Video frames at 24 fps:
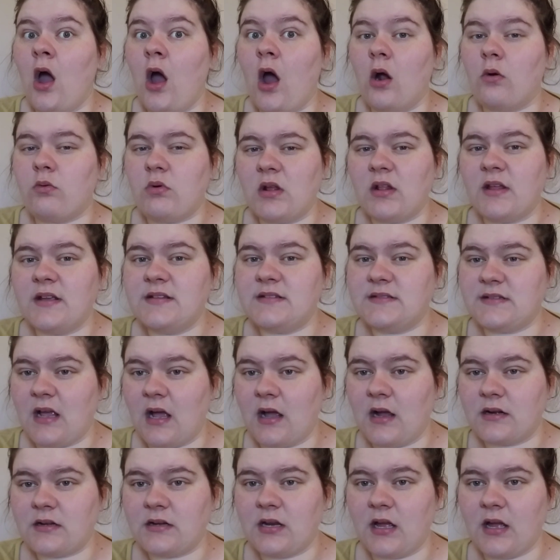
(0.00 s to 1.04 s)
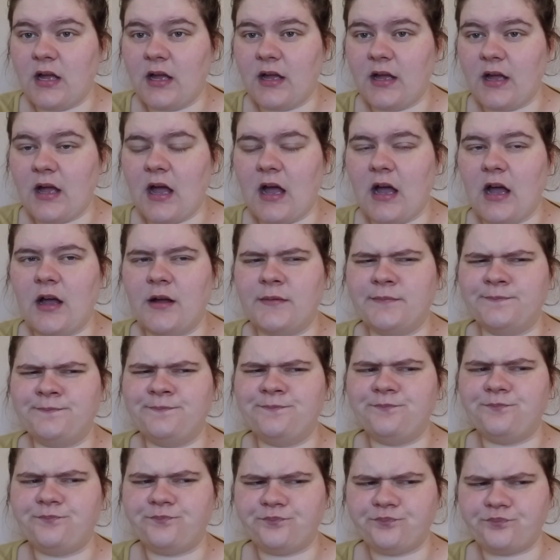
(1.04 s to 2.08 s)
really sucked.
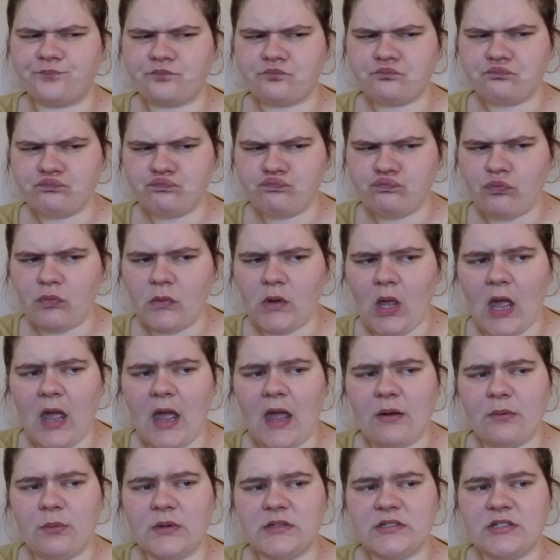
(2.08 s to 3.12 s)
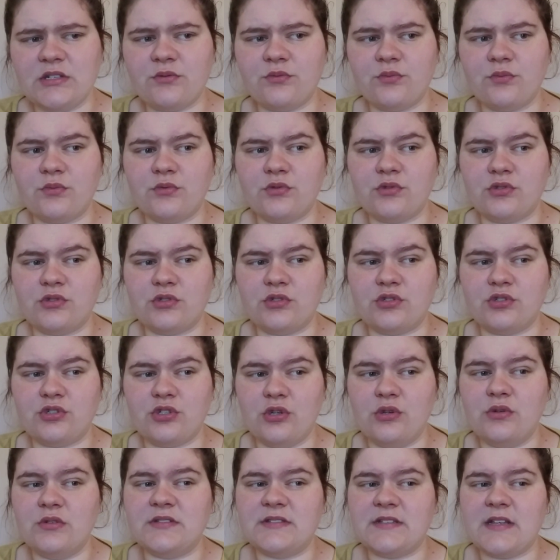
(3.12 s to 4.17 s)
I wasn't
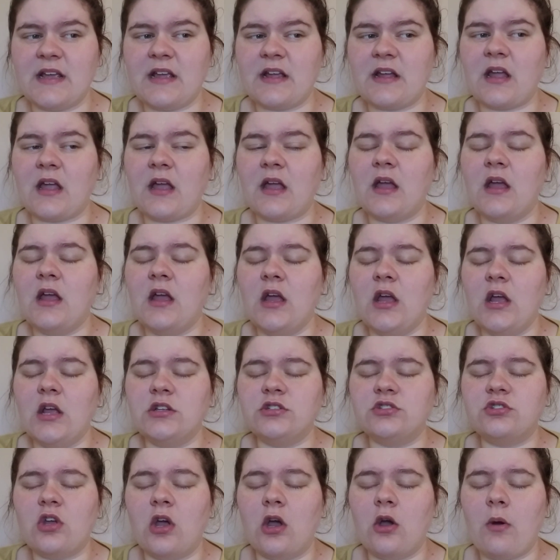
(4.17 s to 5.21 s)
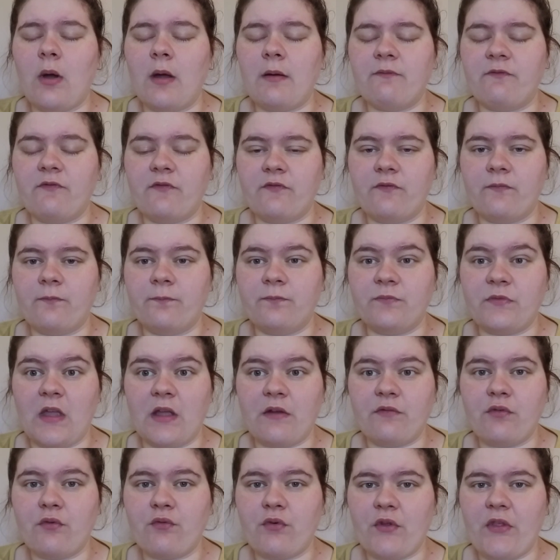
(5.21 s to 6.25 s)
too sick, so I'm
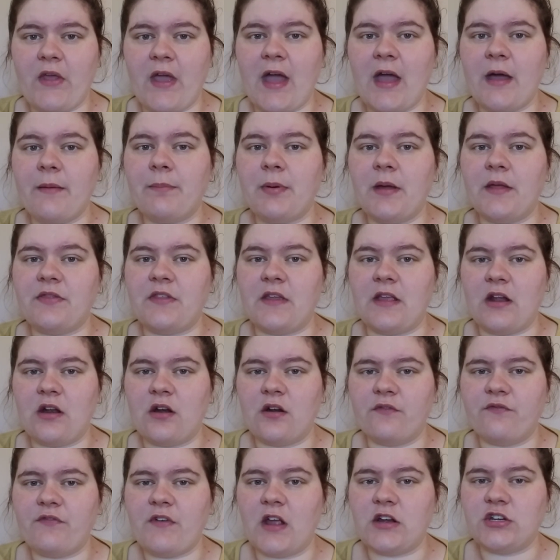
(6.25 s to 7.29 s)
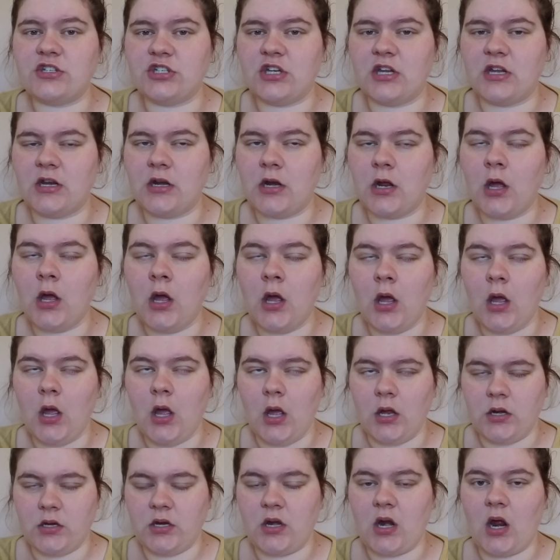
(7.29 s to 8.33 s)
thankful for that, but the ear infection
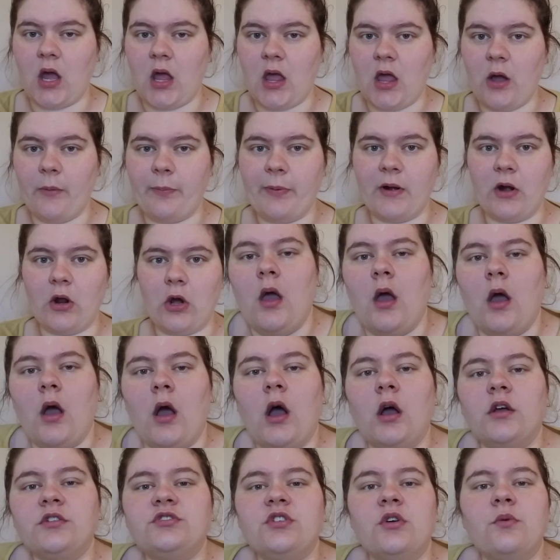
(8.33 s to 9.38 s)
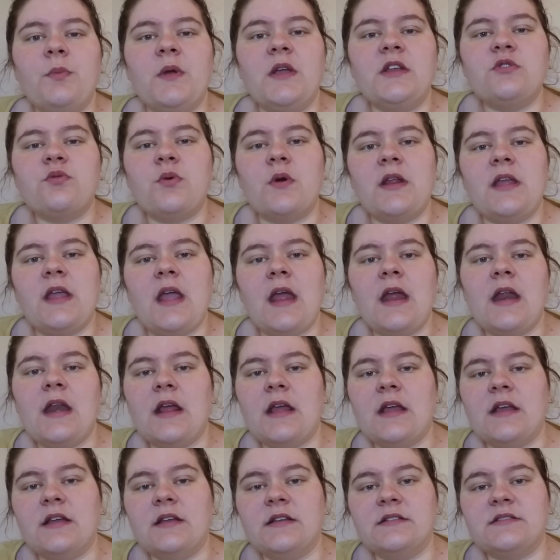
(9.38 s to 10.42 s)
did not help at all. Also in week 28
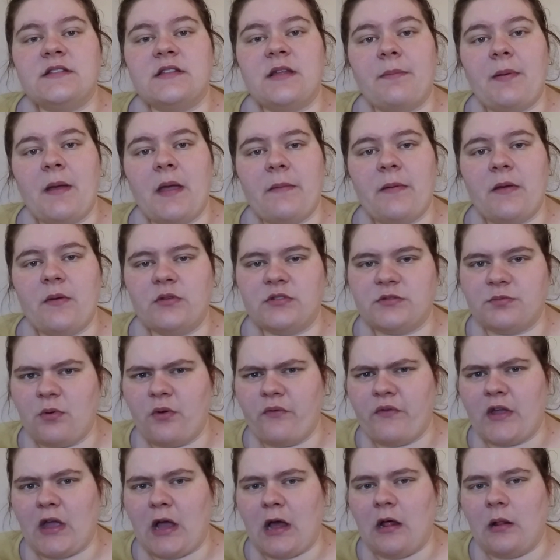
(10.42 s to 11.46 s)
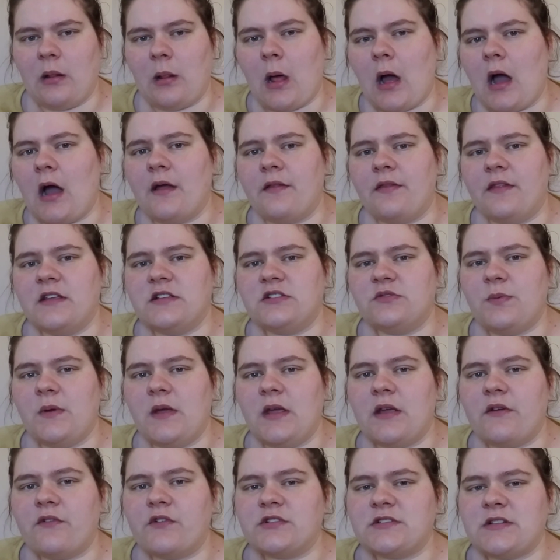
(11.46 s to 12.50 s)
is the baby was moving a lot this
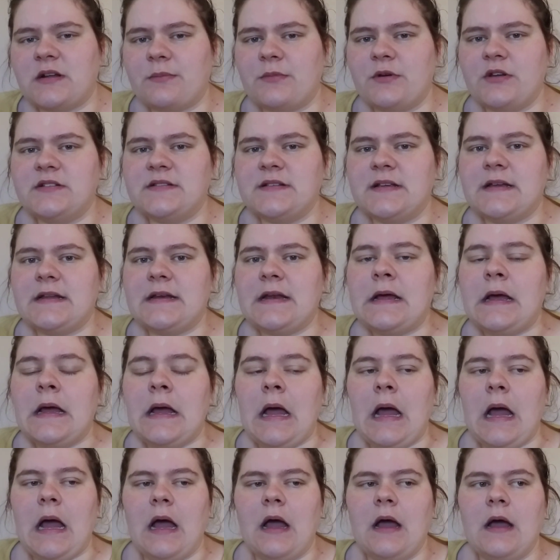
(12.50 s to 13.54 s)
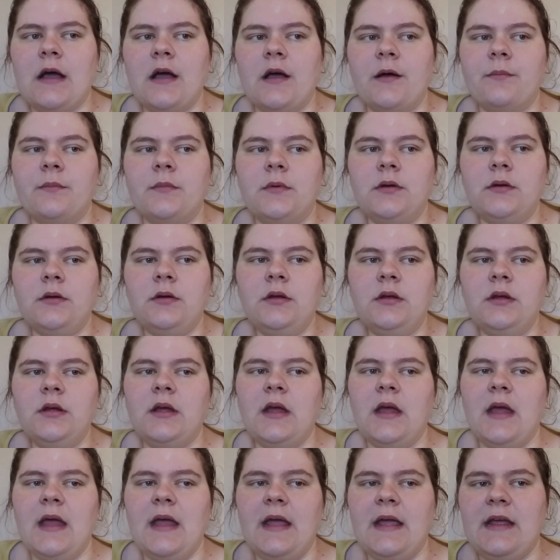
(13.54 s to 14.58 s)
week for some reason.
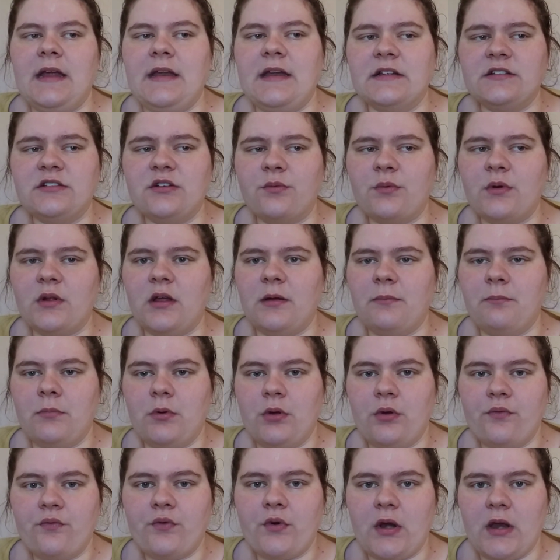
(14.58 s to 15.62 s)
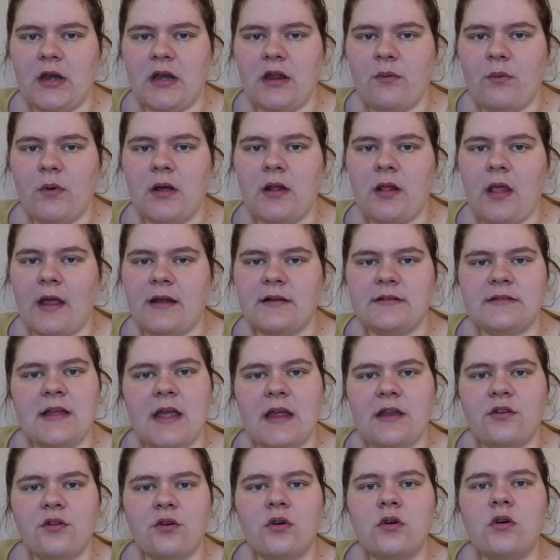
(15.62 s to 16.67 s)
He doesn't really move for anyone. Like
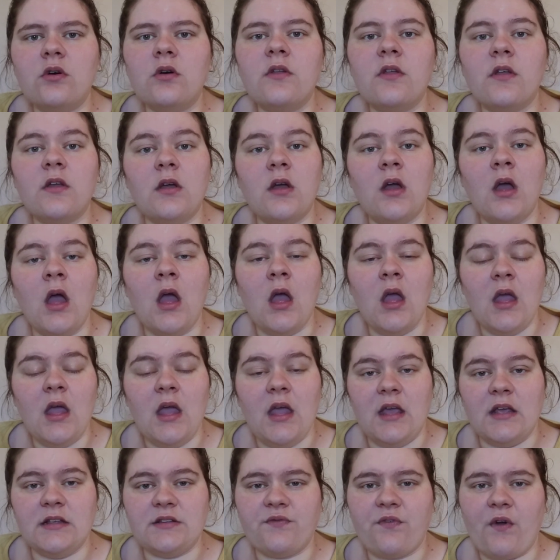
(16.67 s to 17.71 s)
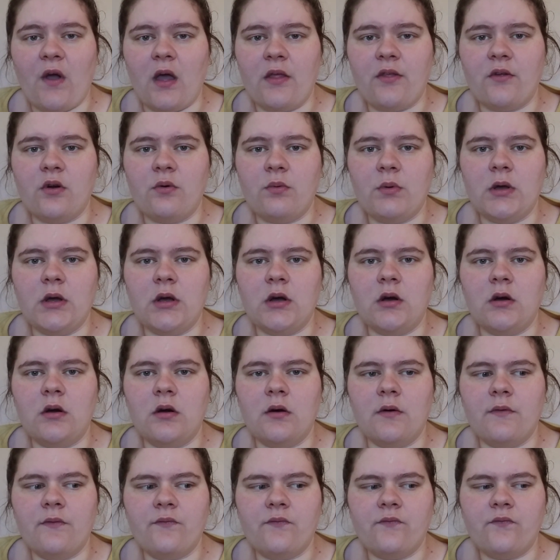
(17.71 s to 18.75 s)
Daniel, his father,
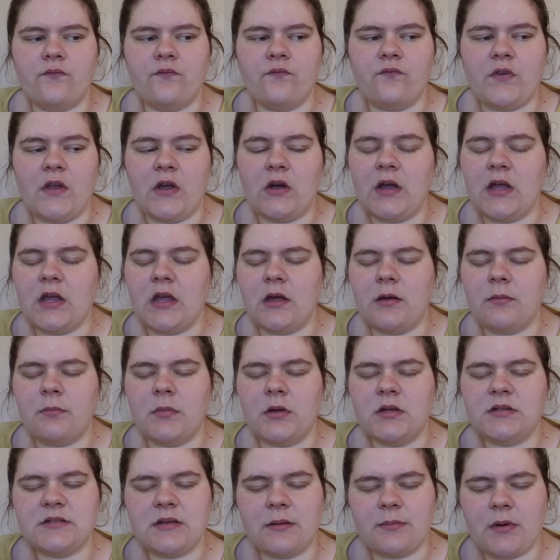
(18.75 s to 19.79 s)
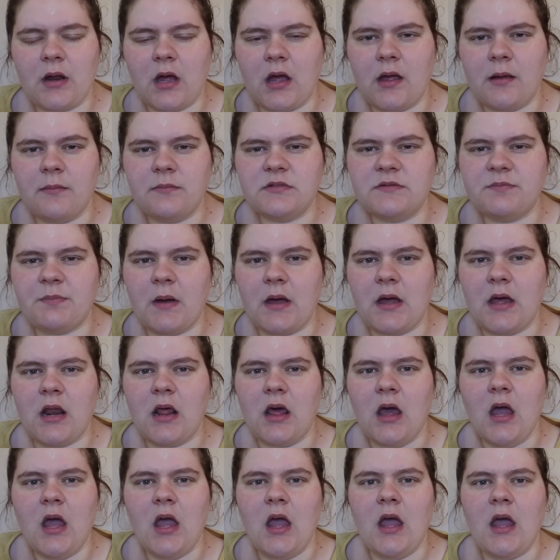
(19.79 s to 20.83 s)
will feel him sometimes, but
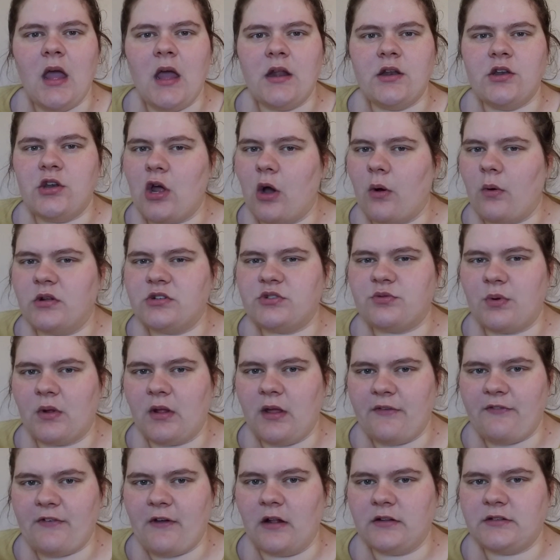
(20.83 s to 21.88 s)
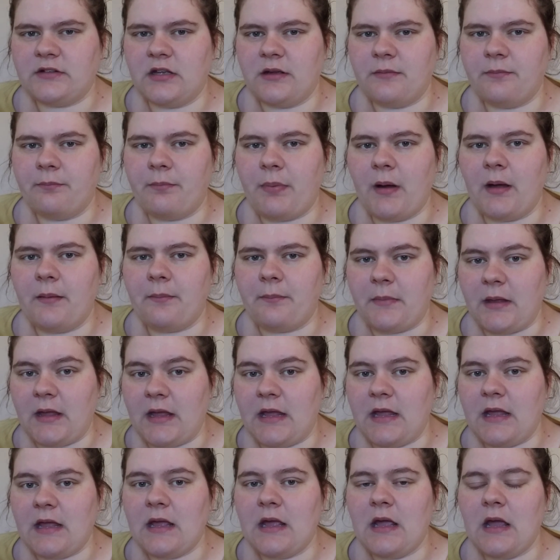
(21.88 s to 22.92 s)
no one's really felt him but
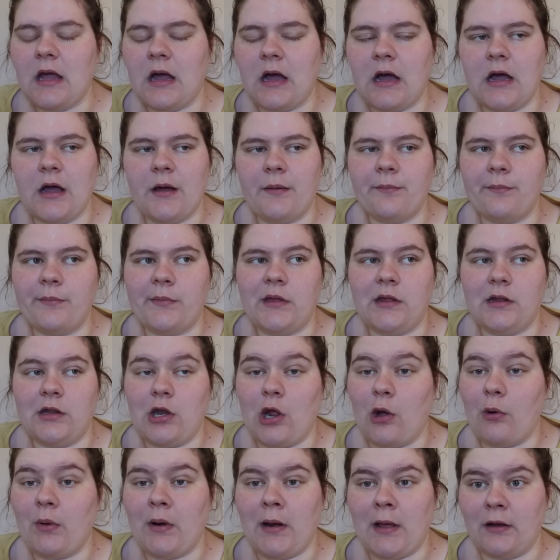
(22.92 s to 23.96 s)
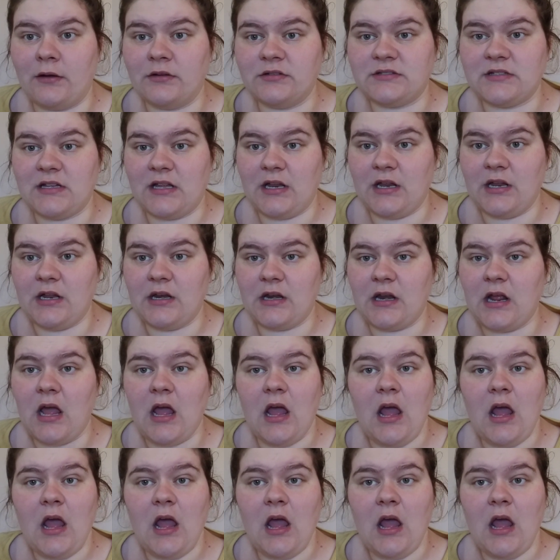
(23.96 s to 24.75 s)
me. No one else in